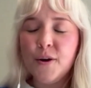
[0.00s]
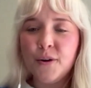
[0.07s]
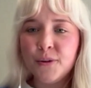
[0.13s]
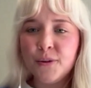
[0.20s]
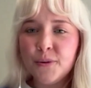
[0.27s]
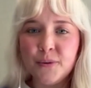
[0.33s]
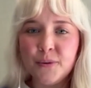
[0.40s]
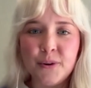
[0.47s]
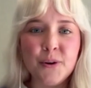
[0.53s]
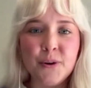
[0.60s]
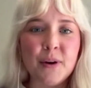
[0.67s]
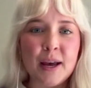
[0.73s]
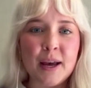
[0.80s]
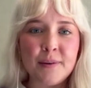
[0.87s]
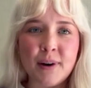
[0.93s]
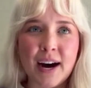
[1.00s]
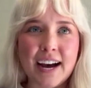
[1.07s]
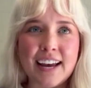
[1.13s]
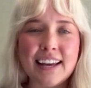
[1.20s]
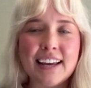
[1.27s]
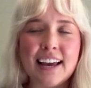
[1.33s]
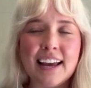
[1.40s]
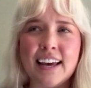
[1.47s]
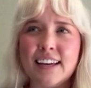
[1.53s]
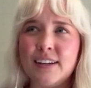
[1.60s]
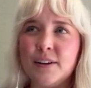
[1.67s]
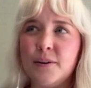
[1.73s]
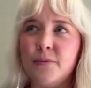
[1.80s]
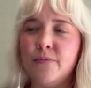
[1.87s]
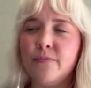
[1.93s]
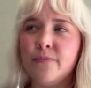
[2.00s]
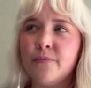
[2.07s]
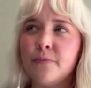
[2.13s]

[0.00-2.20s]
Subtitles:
who am I and